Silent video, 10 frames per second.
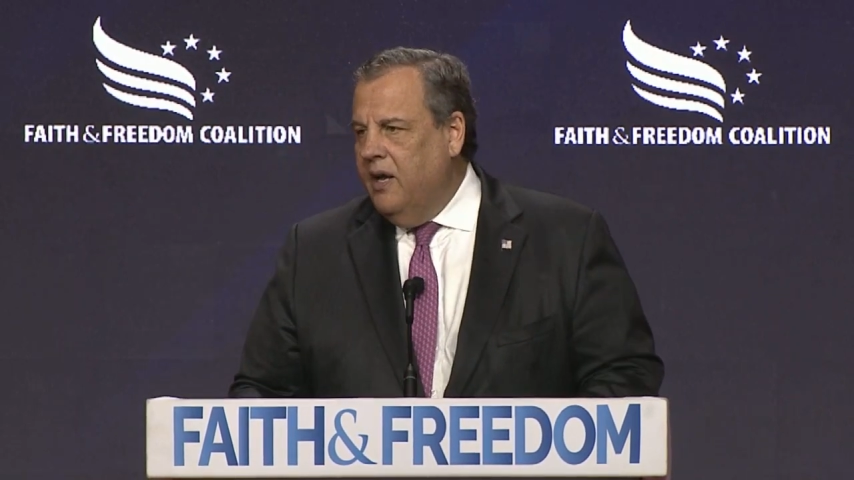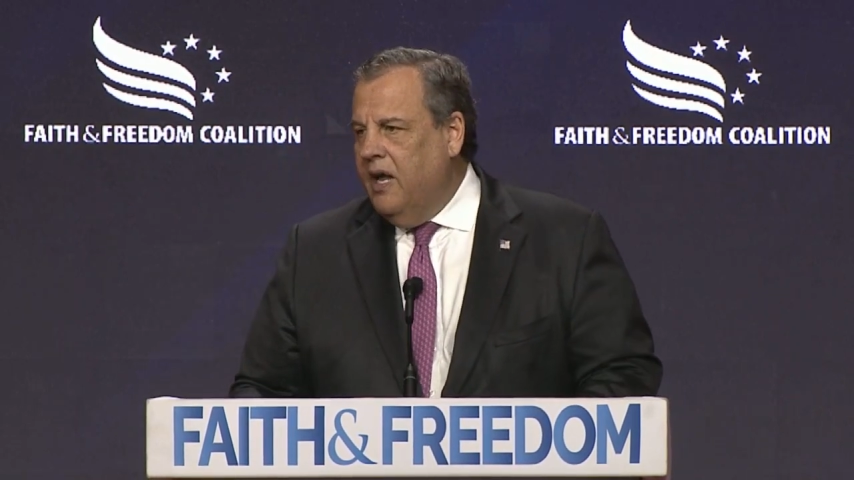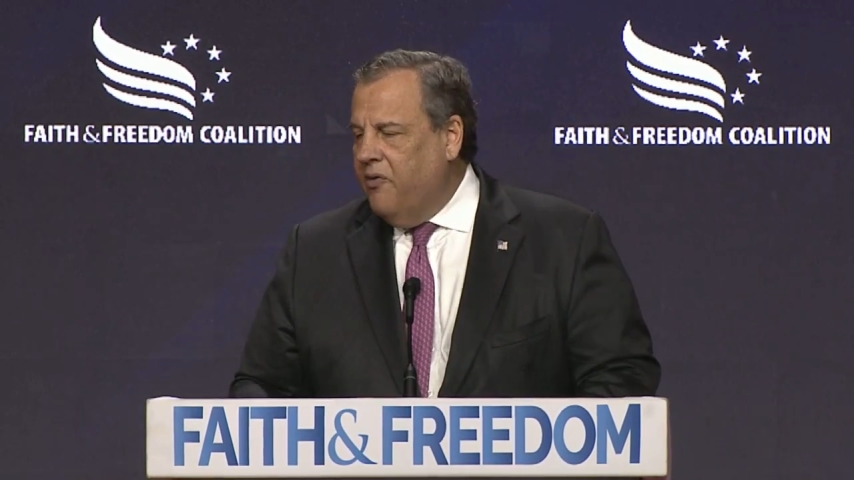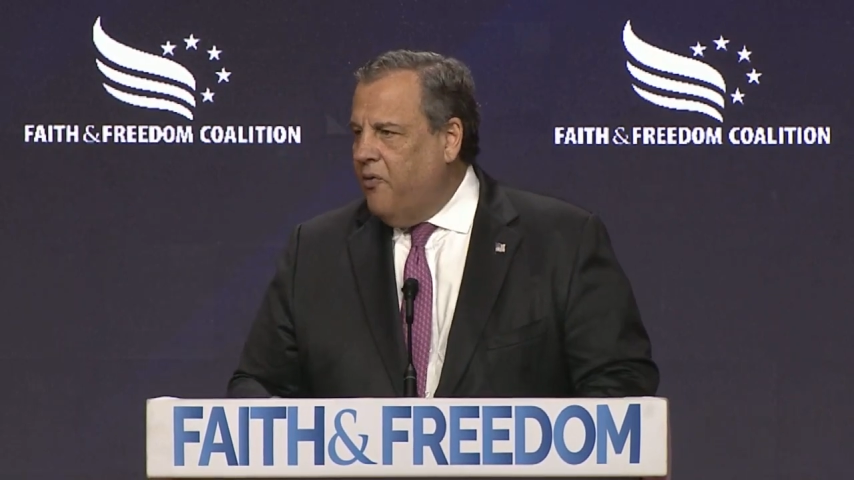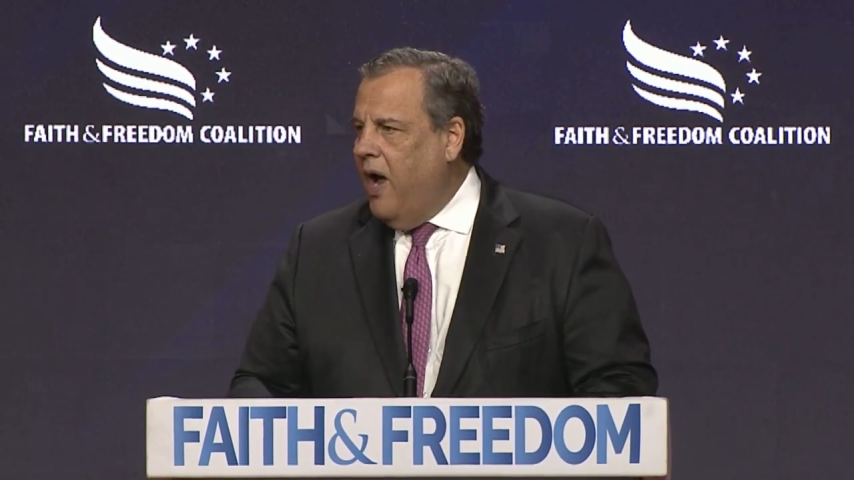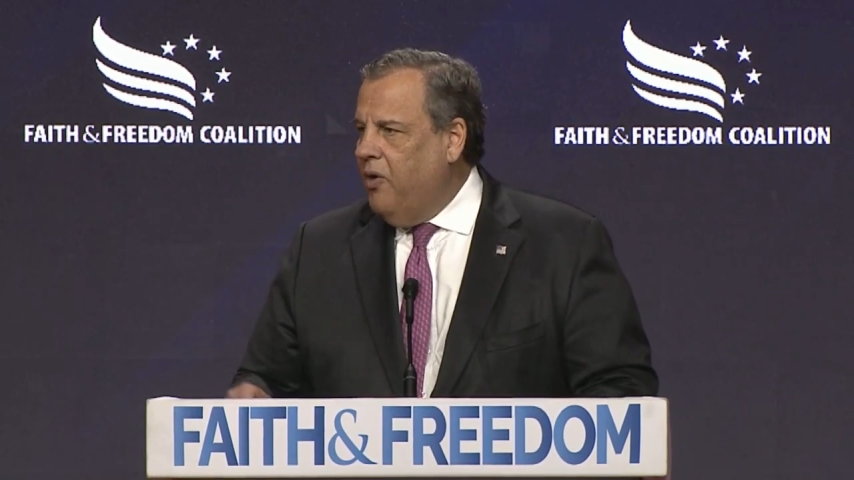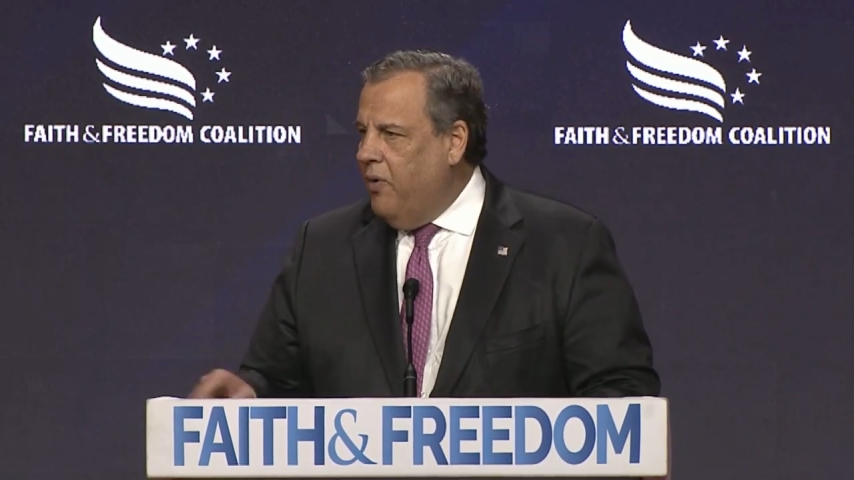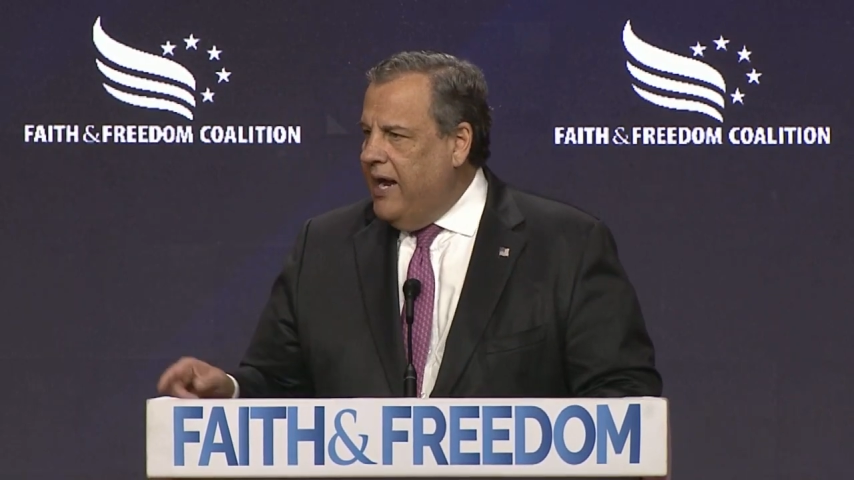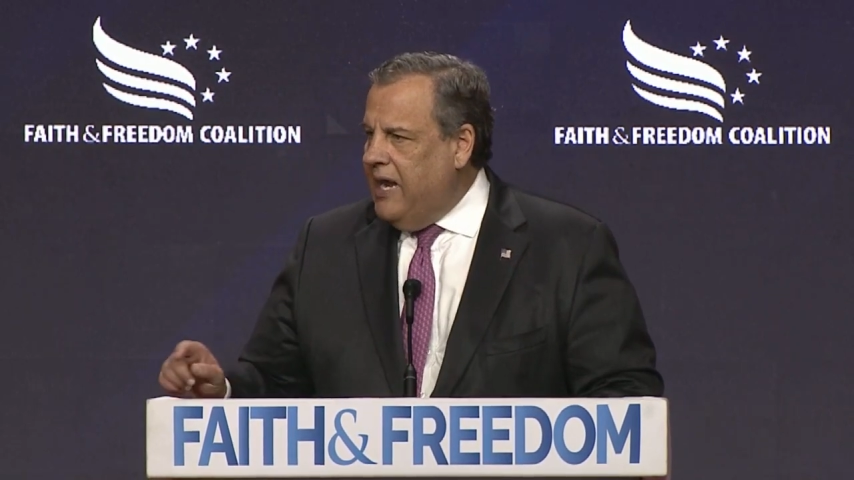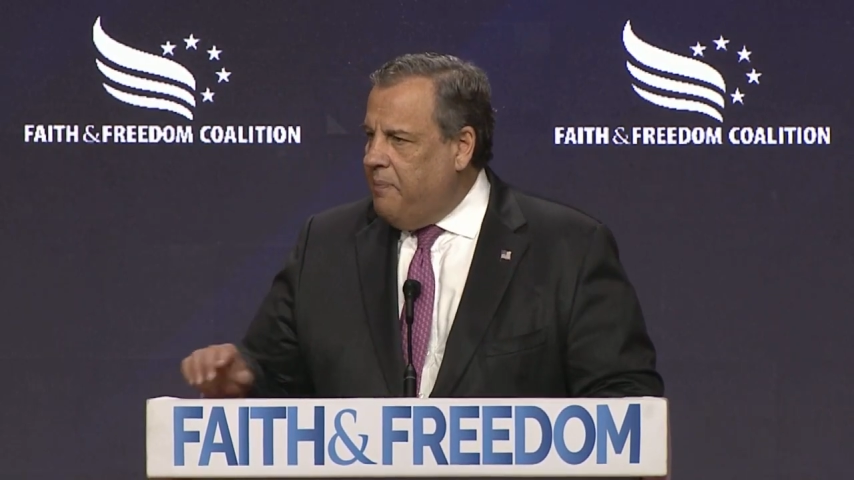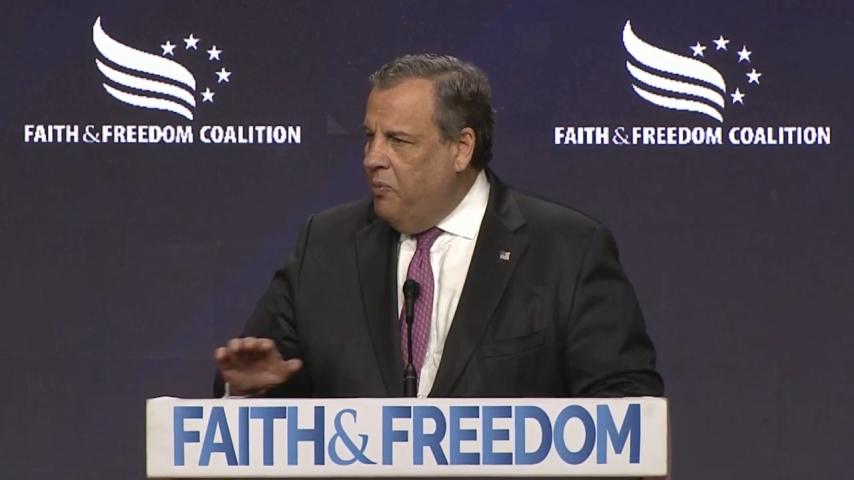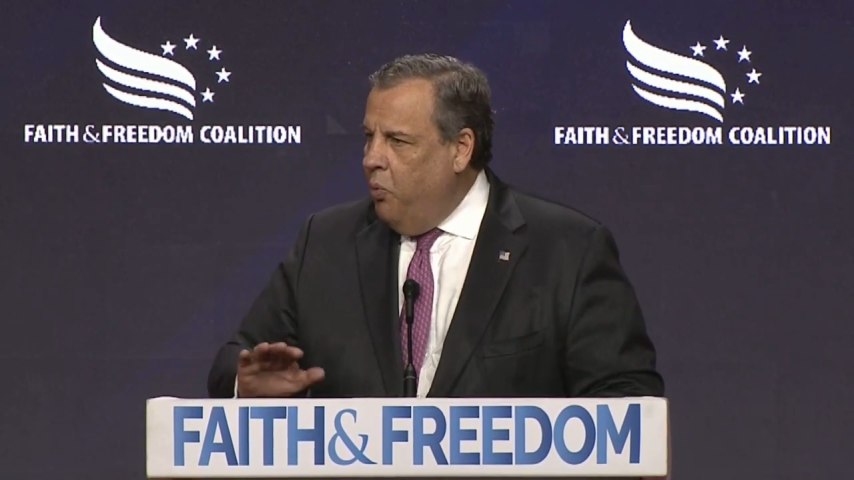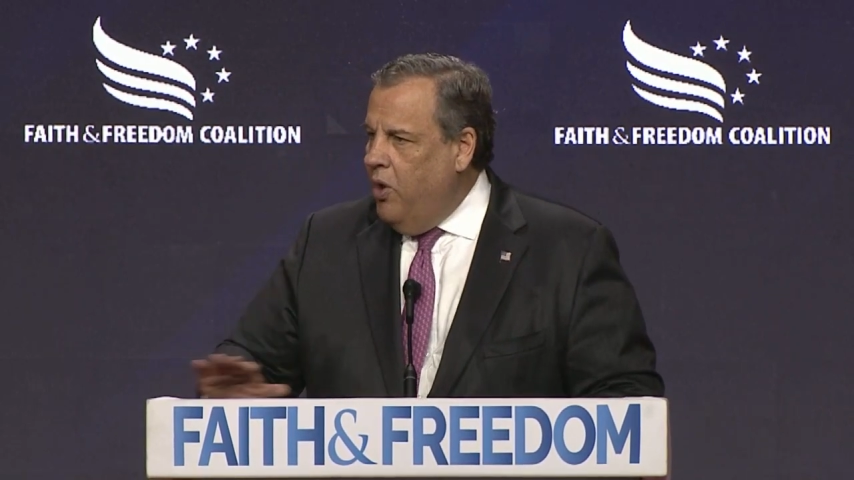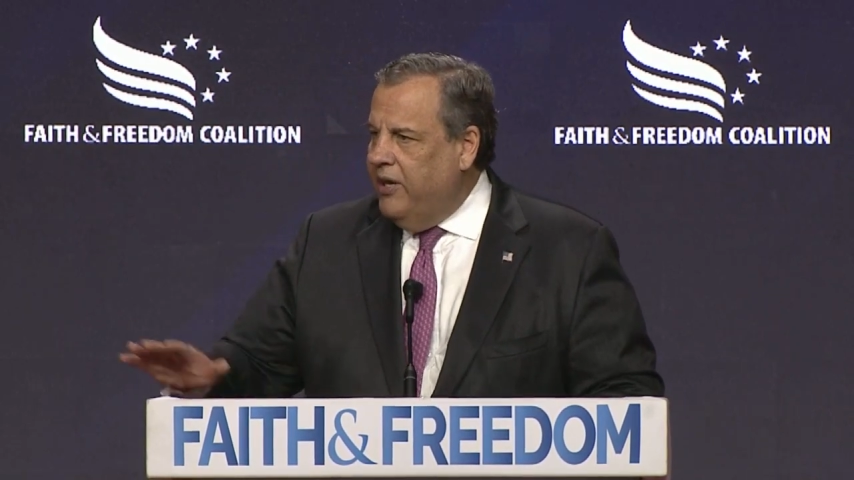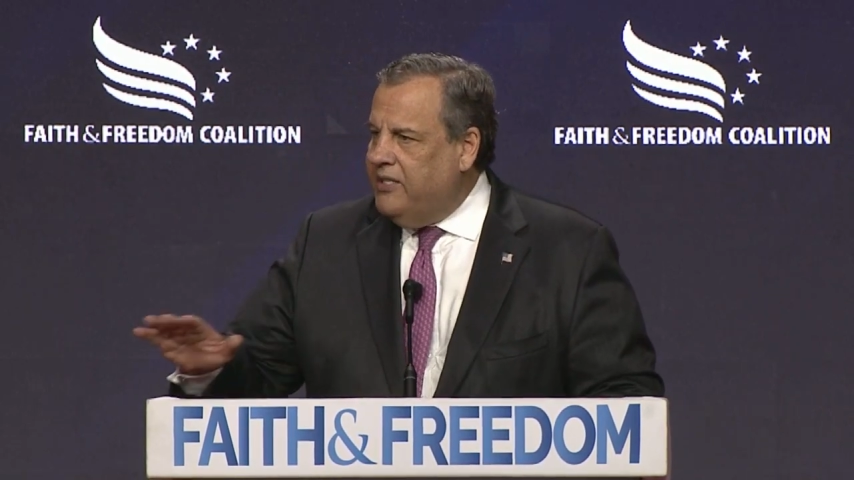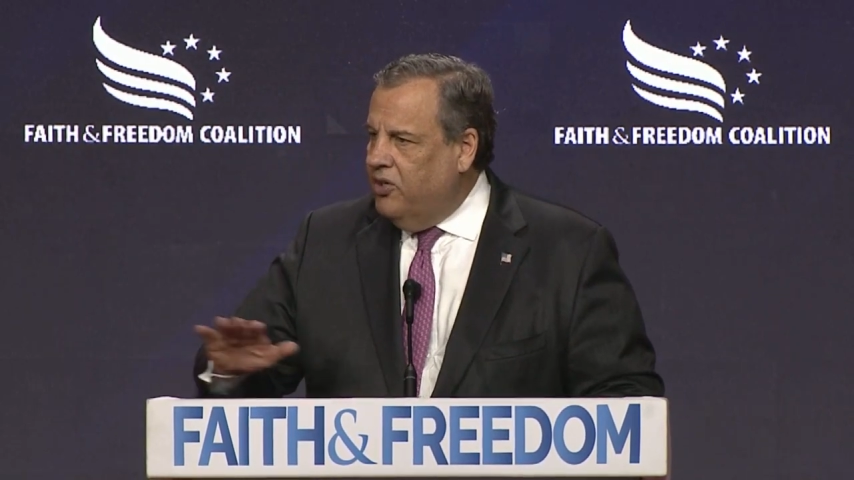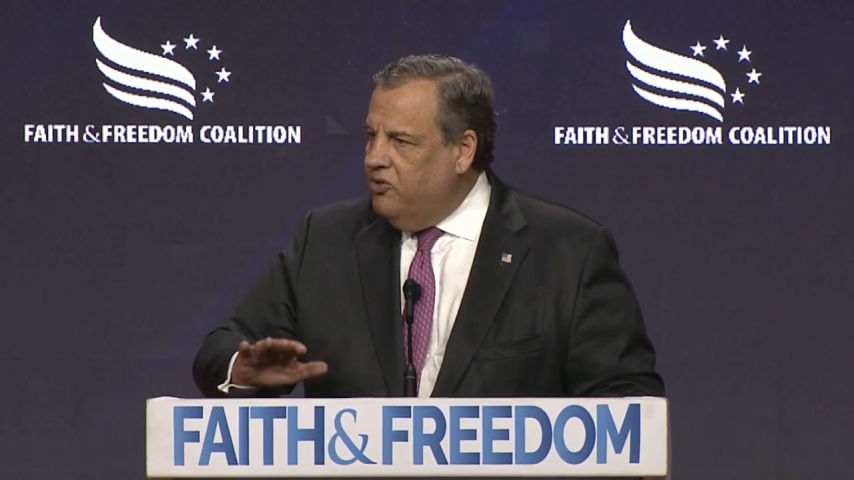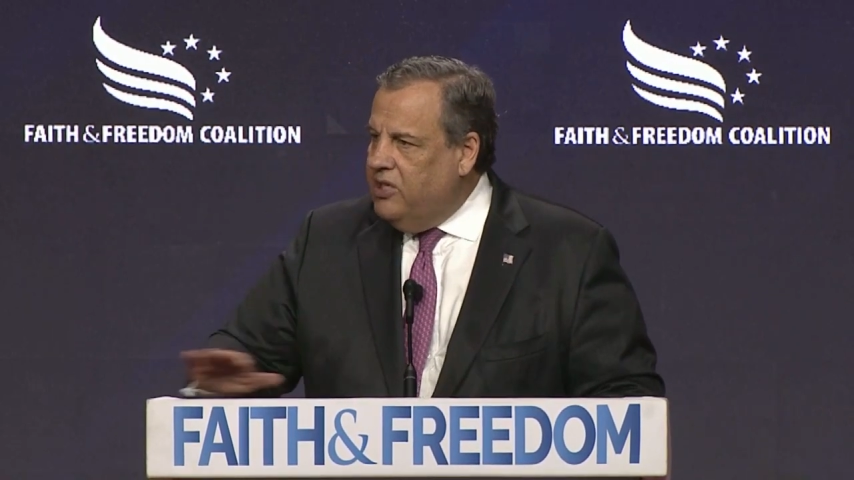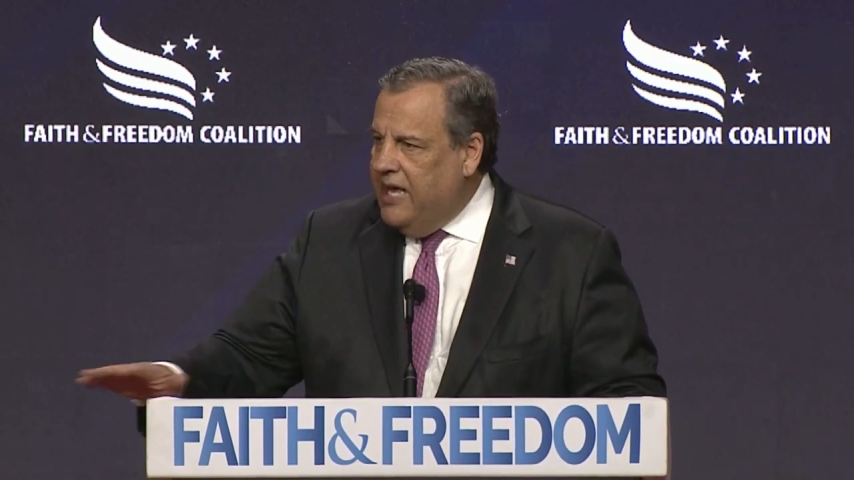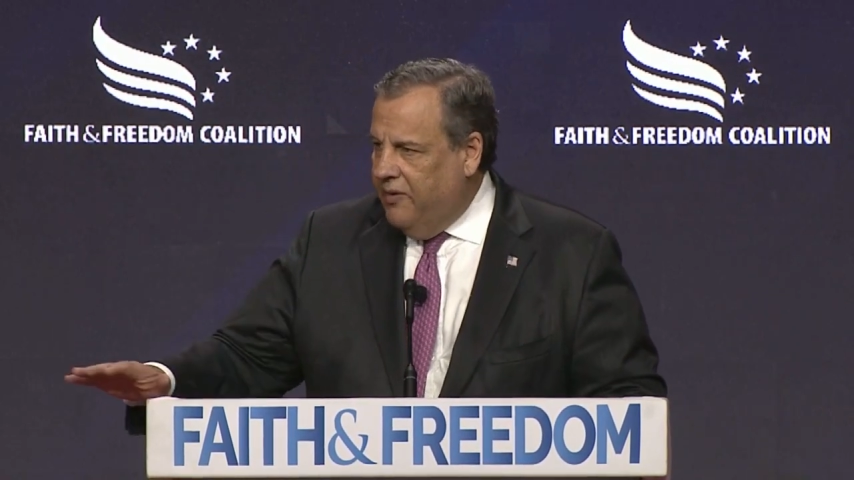if Ronald Reagan had been willing to
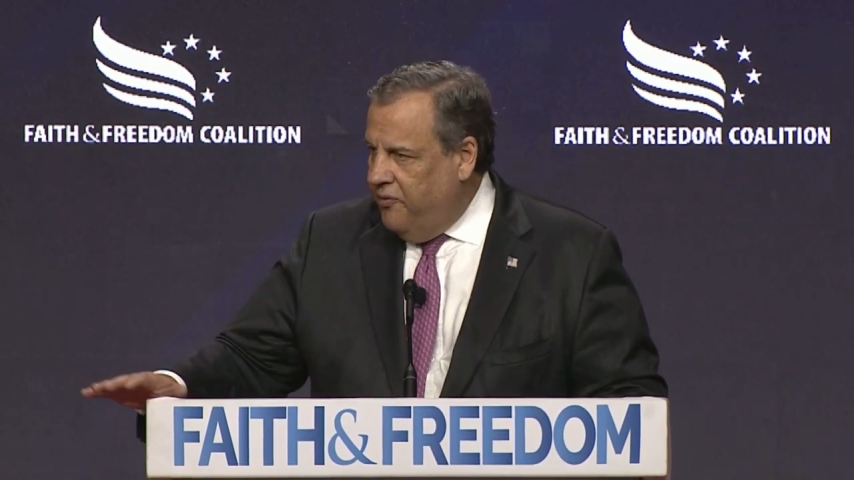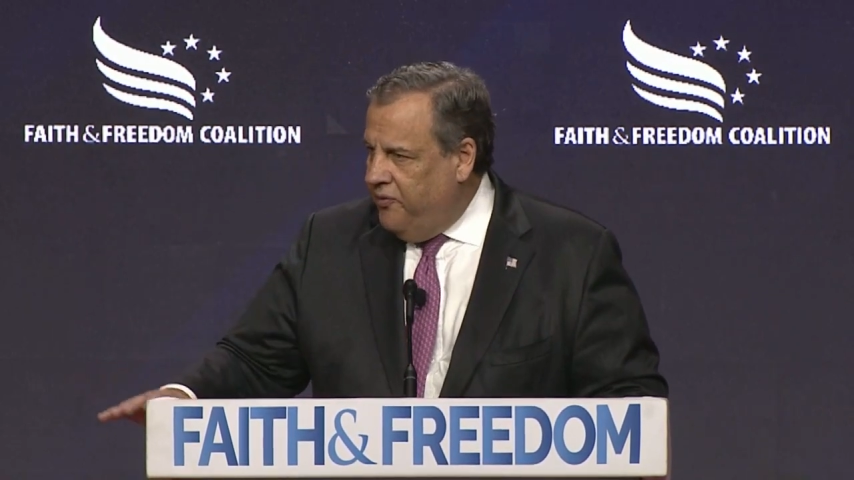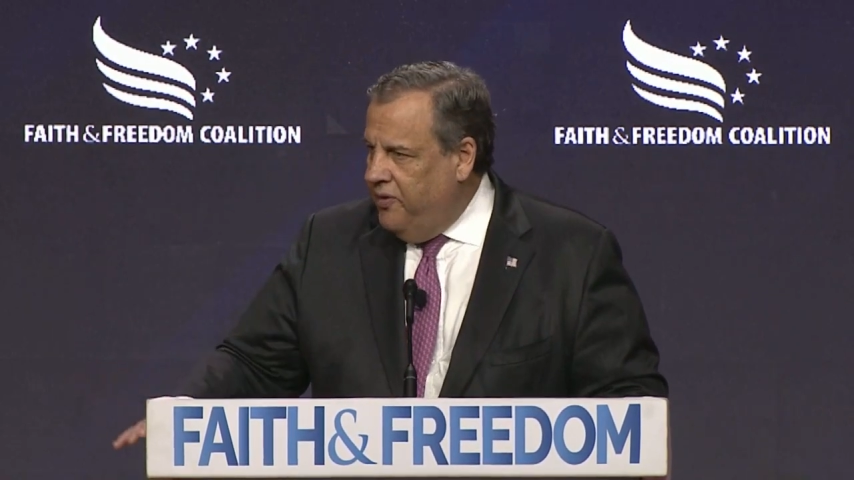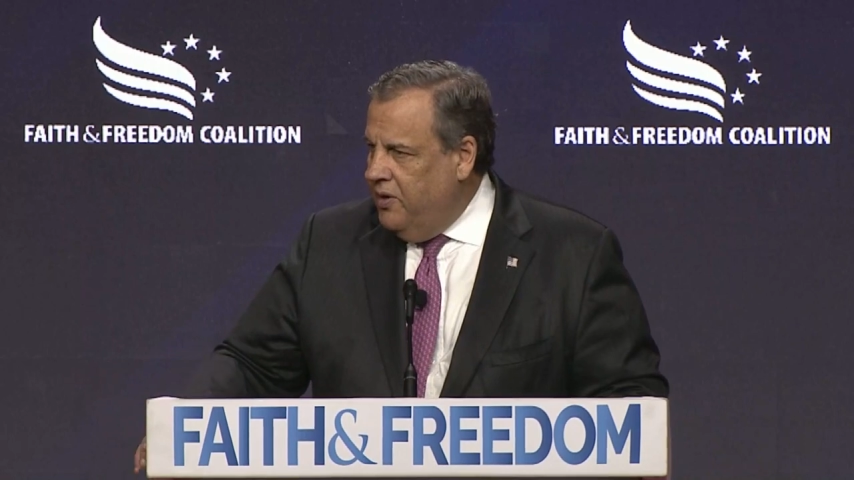live